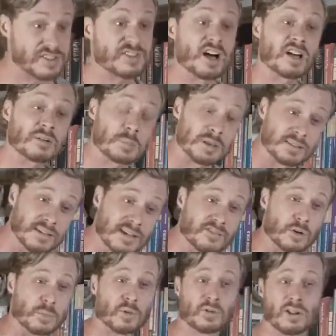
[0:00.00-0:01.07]

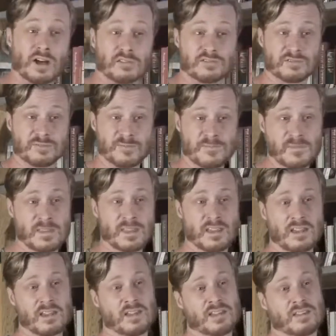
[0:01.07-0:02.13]
unbelievable love.
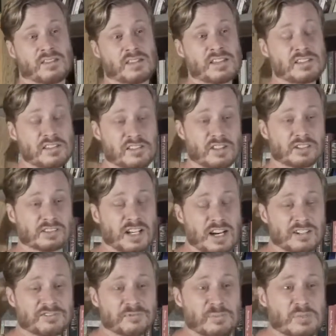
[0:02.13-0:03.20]
This is a
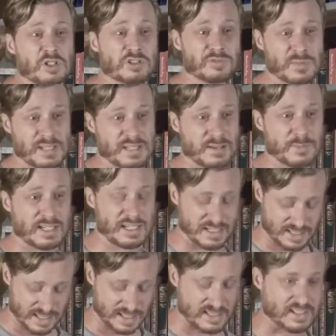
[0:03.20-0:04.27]
love movement. I mean,
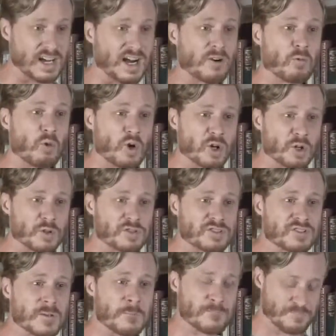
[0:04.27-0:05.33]
it's not
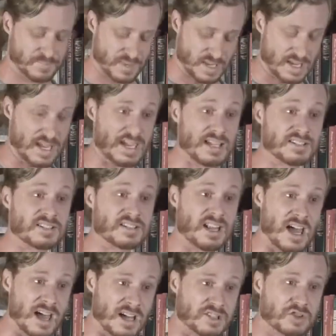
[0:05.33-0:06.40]
words. it's an
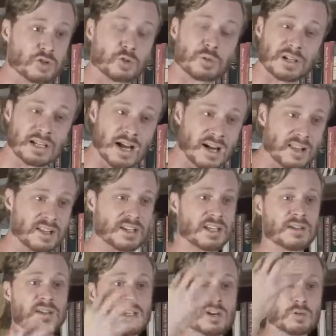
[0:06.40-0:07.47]
actual
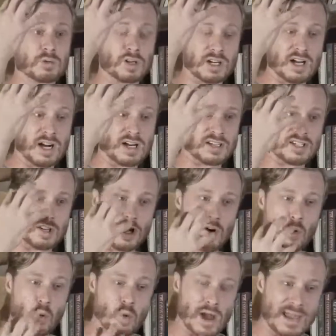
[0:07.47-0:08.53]
reality where God is
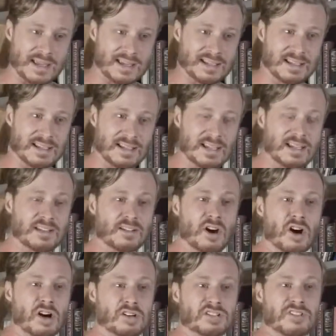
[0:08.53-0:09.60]
awakening in the
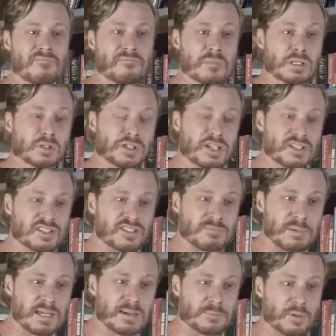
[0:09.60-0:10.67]
hearts of millions of
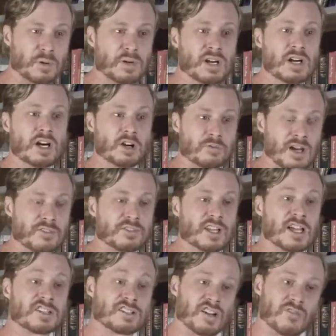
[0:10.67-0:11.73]
people a
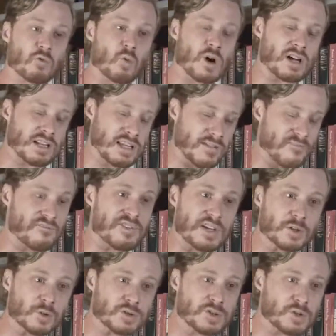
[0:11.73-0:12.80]
revelation of what He
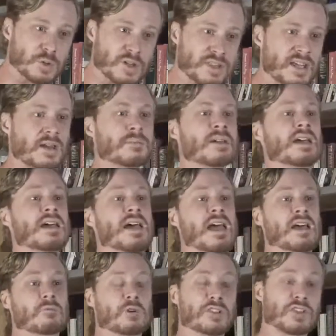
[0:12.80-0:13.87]
feels toward them
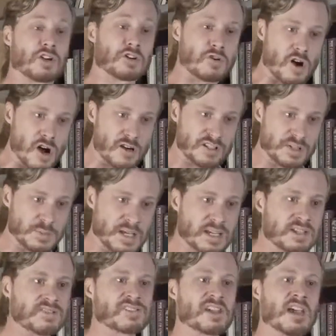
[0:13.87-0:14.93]
and what the cross
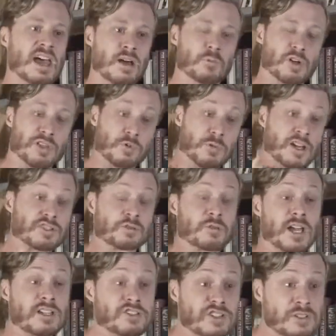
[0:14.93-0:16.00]
means and what the
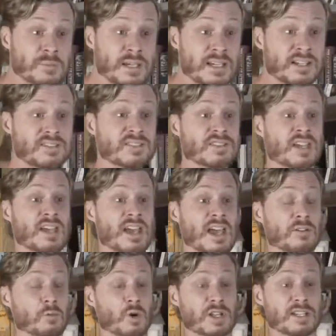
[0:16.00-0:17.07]
resurrection means
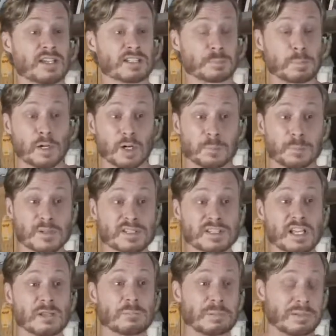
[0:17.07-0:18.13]
and what His purpose
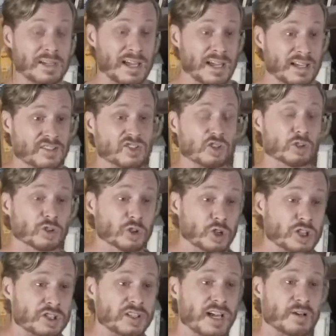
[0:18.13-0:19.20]
and plans
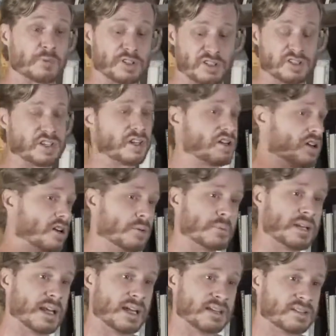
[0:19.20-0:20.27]
look like, which is going to
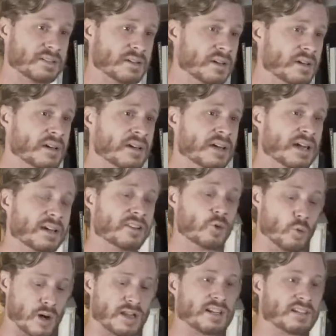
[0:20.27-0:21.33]
culminate in the
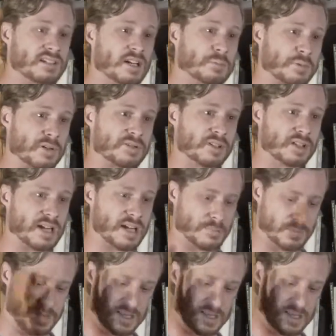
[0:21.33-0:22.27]
wedding supper of the Lamb.